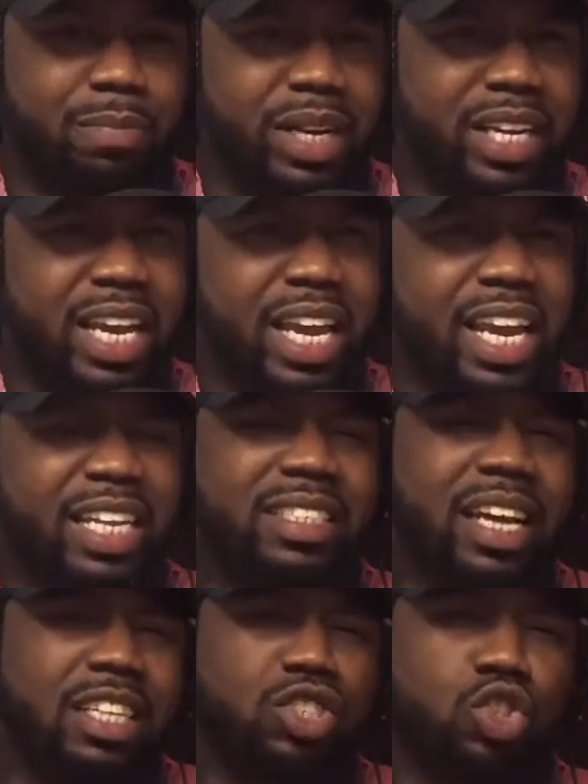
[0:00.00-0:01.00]
But it
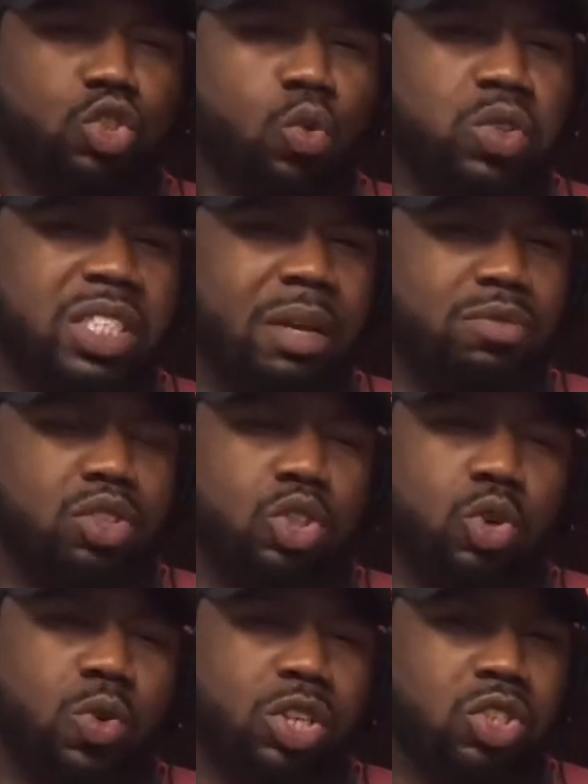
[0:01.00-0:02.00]
does do something
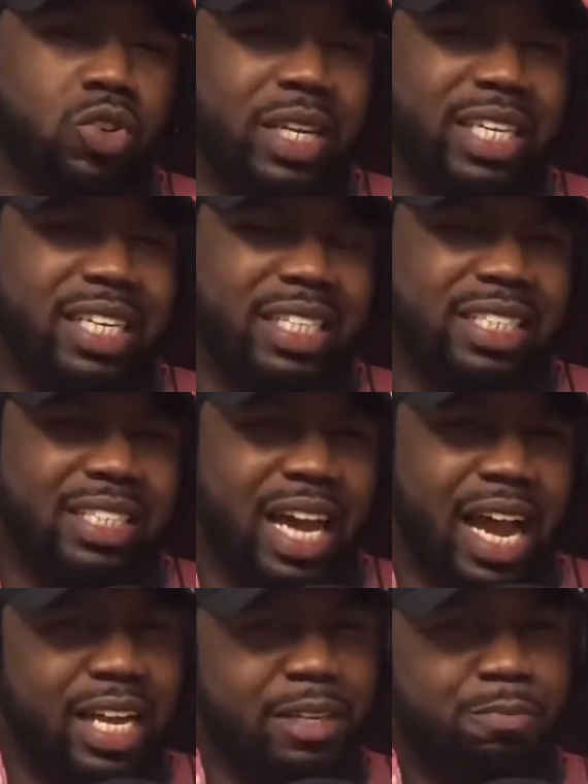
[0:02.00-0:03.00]
to us on the
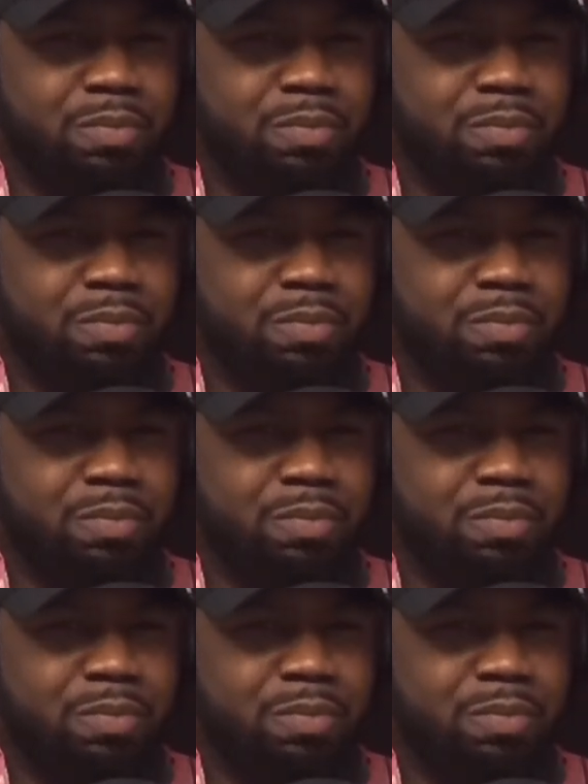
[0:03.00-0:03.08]
inside.